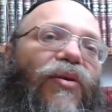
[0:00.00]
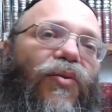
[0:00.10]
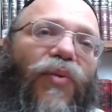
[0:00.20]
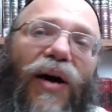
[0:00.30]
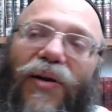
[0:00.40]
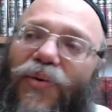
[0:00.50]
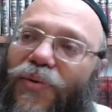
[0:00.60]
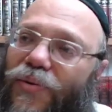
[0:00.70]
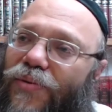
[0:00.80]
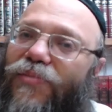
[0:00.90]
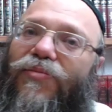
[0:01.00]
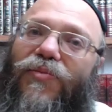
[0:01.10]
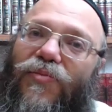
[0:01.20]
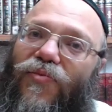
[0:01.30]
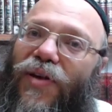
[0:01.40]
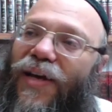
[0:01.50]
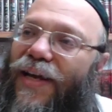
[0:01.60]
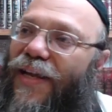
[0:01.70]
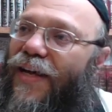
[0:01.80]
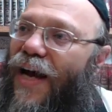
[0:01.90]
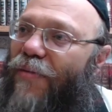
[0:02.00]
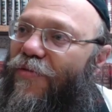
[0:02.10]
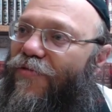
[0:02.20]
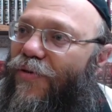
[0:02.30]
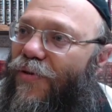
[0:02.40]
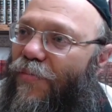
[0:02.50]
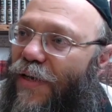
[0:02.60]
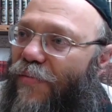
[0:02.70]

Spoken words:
why do you drink another cup before the meal?